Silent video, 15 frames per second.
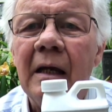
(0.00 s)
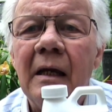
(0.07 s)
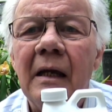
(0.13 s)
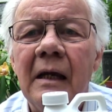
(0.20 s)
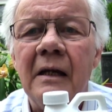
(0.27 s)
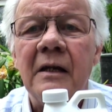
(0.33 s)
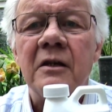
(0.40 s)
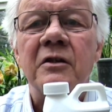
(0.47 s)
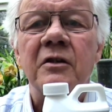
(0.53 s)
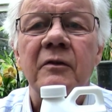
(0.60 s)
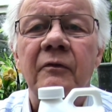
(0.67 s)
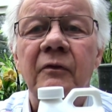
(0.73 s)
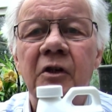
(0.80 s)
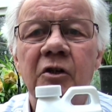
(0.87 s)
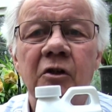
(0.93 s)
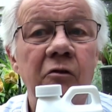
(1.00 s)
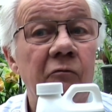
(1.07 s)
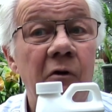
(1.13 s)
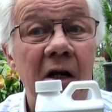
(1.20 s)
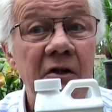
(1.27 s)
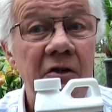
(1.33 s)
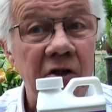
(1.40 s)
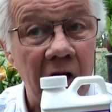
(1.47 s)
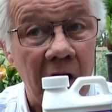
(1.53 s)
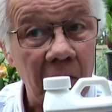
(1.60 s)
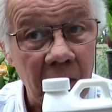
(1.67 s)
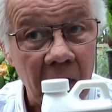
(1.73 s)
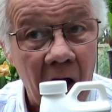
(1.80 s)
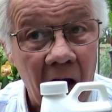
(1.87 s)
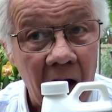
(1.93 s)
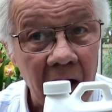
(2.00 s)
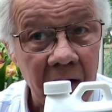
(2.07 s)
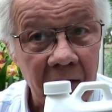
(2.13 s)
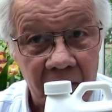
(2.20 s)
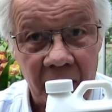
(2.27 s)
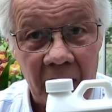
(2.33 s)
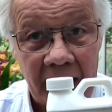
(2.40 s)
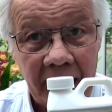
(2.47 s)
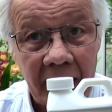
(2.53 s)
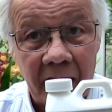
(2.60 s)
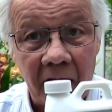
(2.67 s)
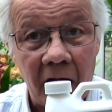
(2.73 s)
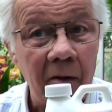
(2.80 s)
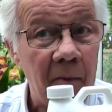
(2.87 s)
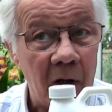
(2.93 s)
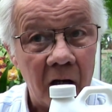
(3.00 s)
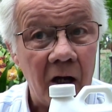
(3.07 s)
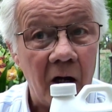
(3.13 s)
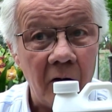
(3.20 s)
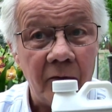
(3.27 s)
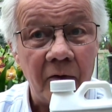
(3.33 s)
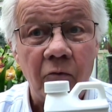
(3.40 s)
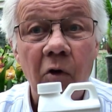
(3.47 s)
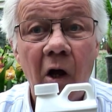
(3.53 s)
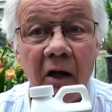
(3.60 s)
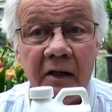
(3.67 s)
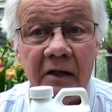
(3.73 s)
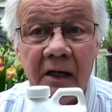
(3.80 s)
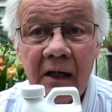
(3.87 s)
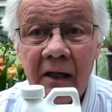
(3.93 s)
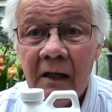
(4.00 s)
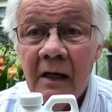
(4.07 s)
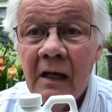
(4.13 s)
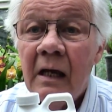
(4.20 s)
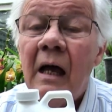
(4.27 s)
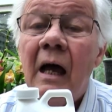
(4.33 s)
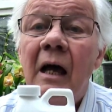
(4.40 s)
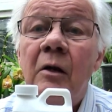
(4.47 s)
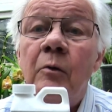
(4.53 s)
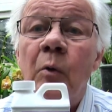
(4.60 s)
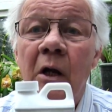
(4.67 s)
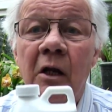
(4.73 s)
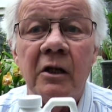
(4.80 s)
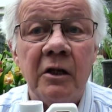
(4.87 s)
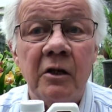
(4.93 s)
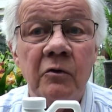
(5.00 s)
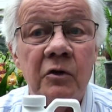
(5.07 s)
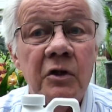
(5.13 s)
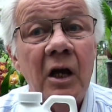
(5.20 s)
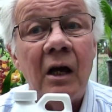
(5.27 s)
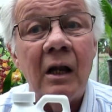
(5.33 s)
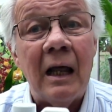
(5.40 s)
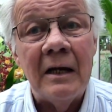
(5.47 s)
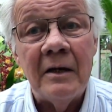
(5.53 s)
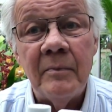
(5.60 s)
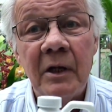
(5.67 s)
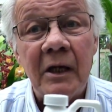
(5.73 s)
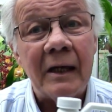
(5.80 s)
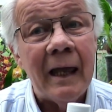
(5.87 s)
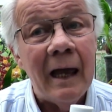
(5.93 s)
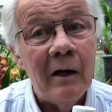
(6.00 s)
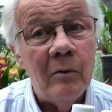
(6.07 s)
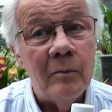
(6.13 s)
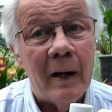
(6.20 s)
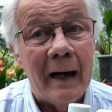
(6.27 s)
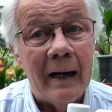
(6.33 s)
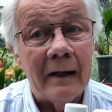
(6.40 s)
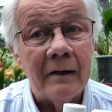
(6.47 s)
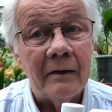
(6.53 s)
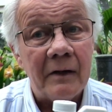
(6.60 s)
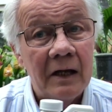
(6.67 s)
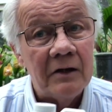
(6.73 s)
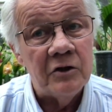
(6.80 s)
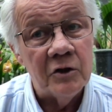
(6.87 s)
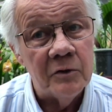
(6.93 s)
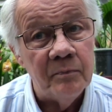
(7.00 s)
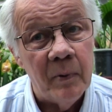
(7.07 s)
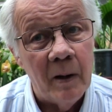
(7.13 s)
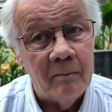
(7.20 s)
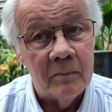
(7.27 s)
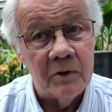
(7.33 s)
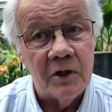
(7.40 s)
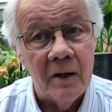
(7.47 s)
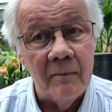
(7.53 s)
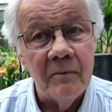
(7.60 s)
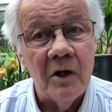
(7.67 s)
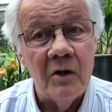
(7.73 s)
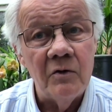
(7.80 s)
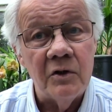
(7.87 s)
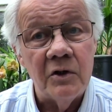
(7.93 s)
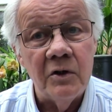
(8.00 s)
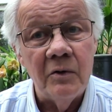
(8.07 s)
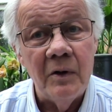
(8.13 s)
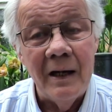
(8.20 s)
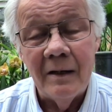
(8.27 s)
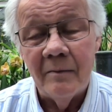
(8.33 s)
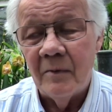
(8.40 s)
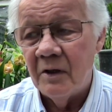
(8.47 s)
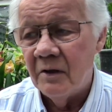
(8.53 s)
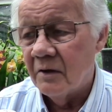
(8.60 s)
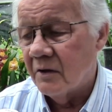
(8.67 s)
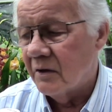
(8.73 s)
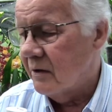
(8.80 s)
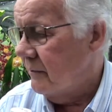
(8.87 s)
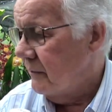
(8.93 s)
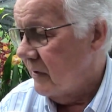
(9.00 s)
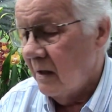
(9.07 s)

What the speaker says: in a sufficient ratio that I think, I might override it, and when I use it I'll add a bit of CalMag, and that just bumps up those two elements.